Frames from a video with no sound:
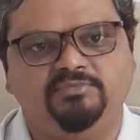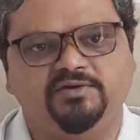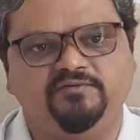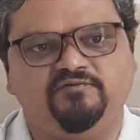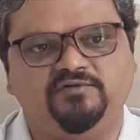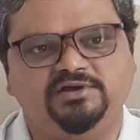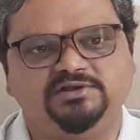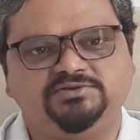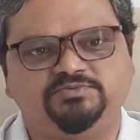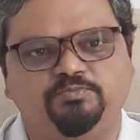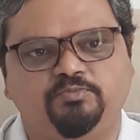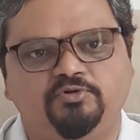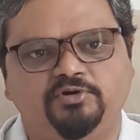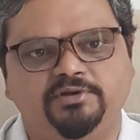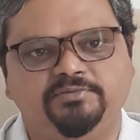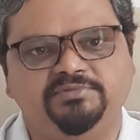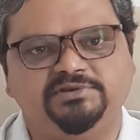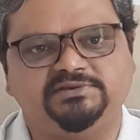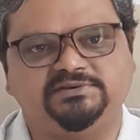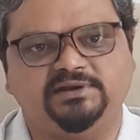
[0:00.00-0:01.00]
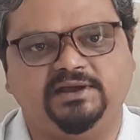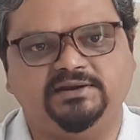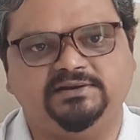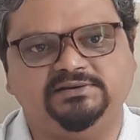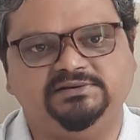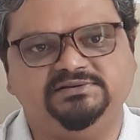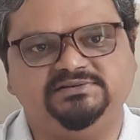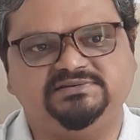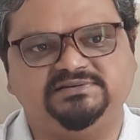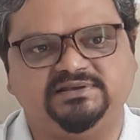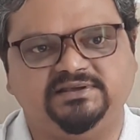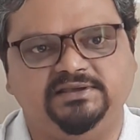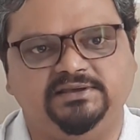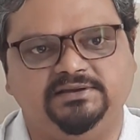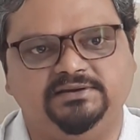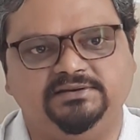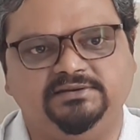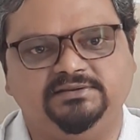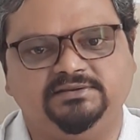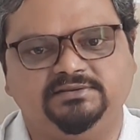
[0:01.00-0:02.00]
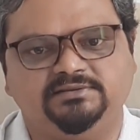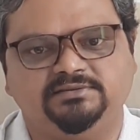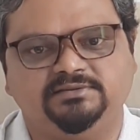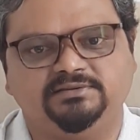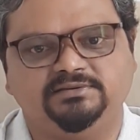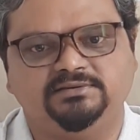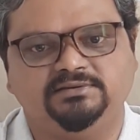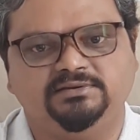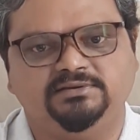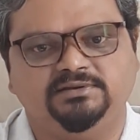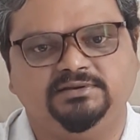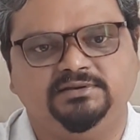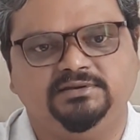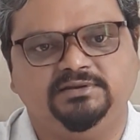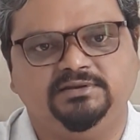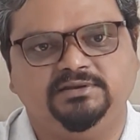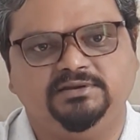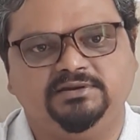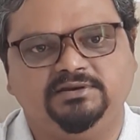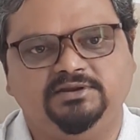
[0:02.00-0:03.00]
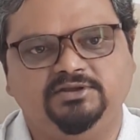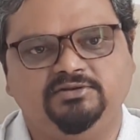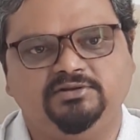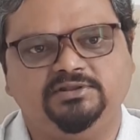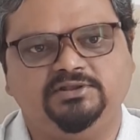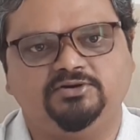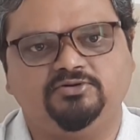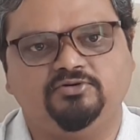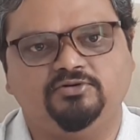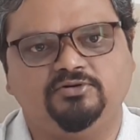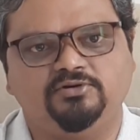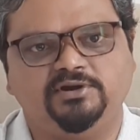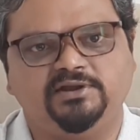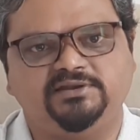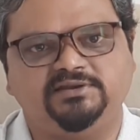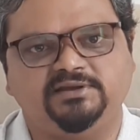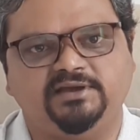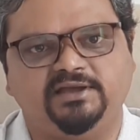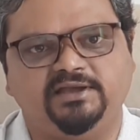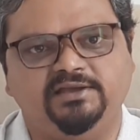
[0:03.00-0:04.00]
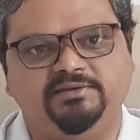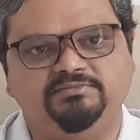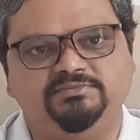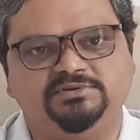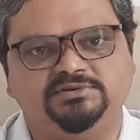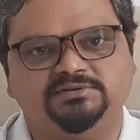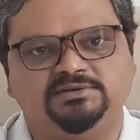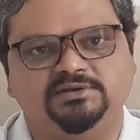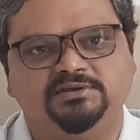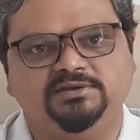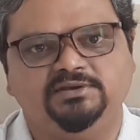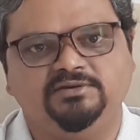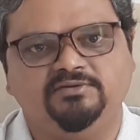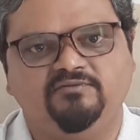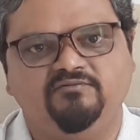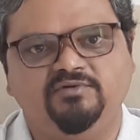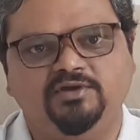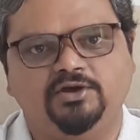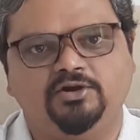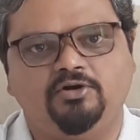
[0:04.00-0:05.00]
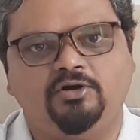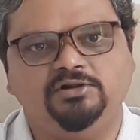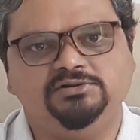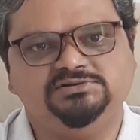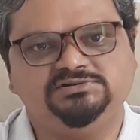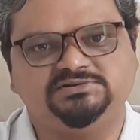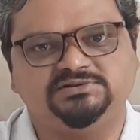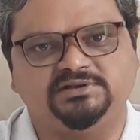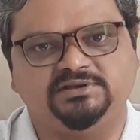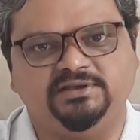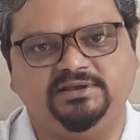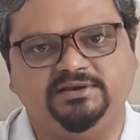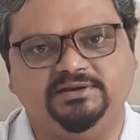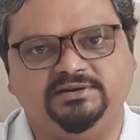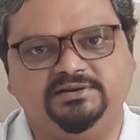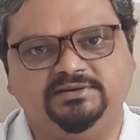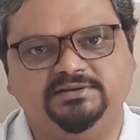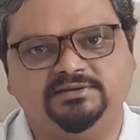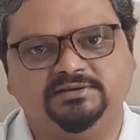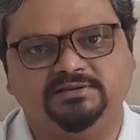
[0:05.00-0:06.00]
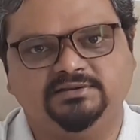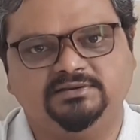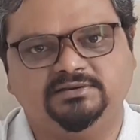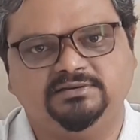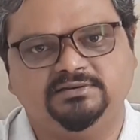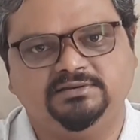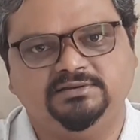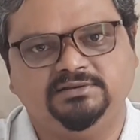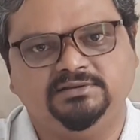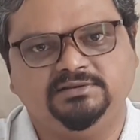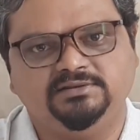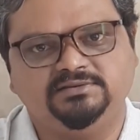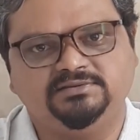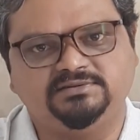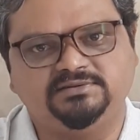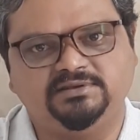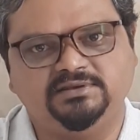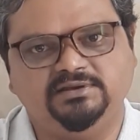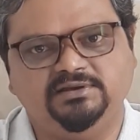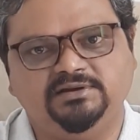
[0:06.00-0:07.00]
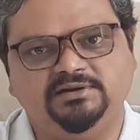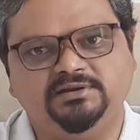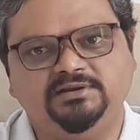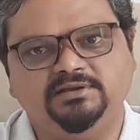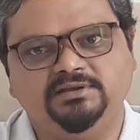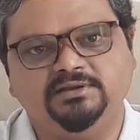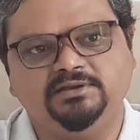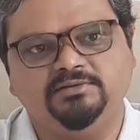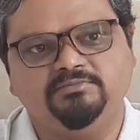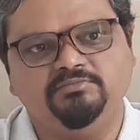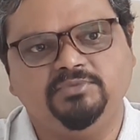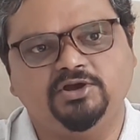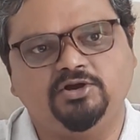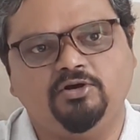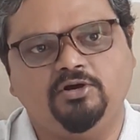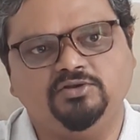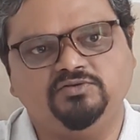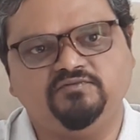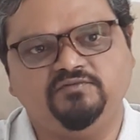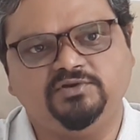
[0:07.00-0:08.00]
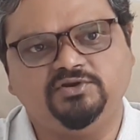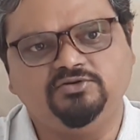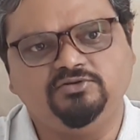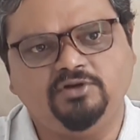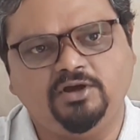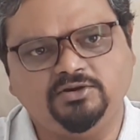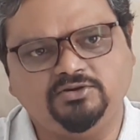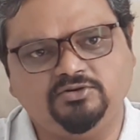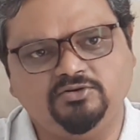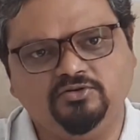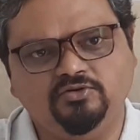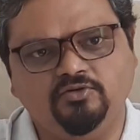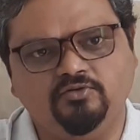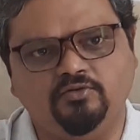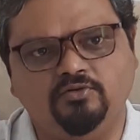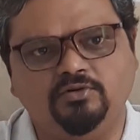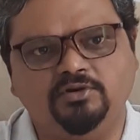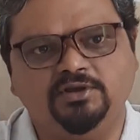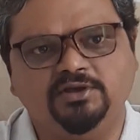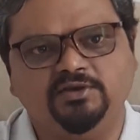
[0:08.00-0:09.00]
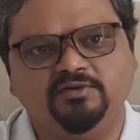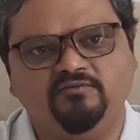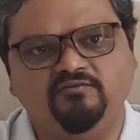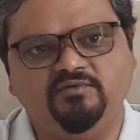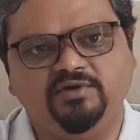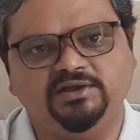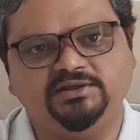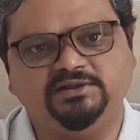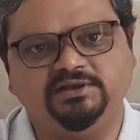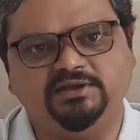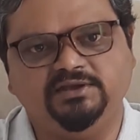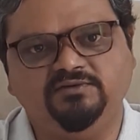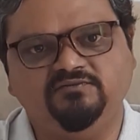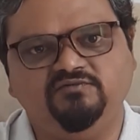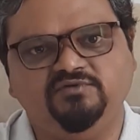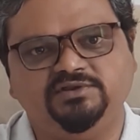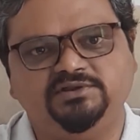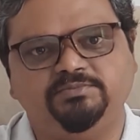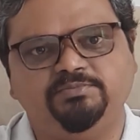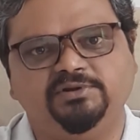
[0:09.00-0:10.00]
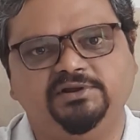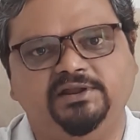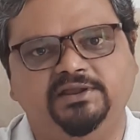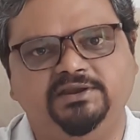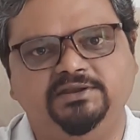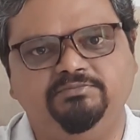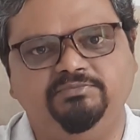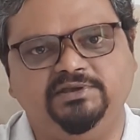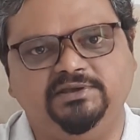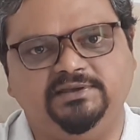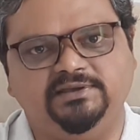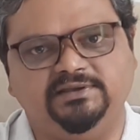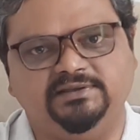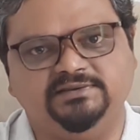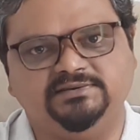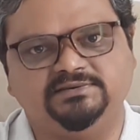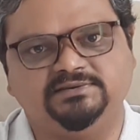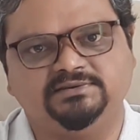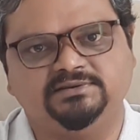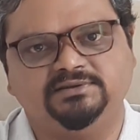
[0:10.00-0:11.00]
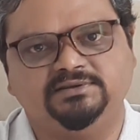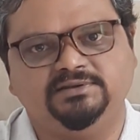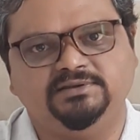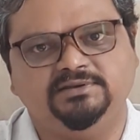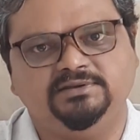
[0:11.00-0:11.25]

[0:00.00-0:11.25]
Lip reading: My first poem is titled Scared. During the corona times, we are all scared. Scared because we do not know where the invisible enemy is.